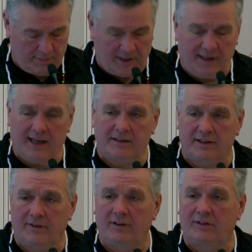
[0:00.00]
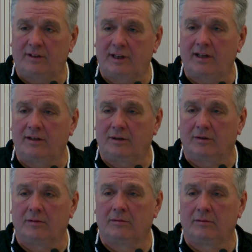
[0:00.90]
the activities that they can
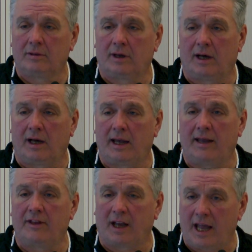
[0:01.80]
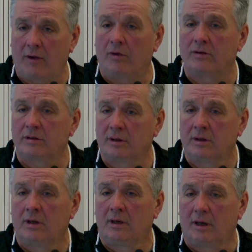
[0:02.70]
do and the language
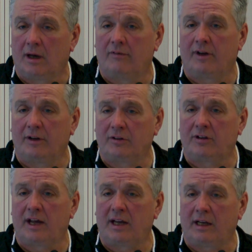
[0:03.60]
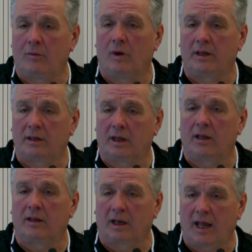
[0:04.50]
of understanding what
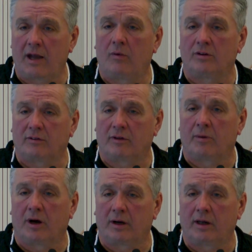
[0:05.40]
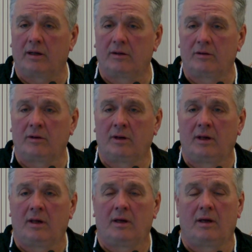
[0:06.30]
the language of the park is
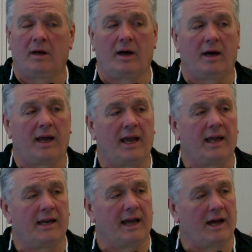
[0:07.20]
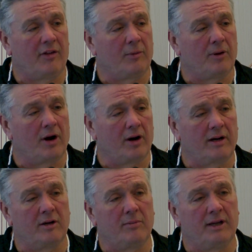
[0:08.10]
and how the
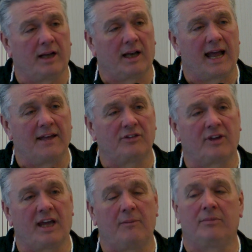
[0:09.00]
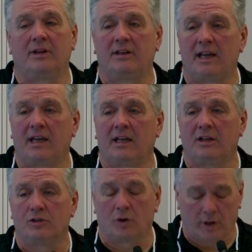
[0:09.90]
park can be a landscape that they can
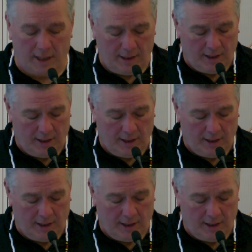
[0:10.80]
enjoy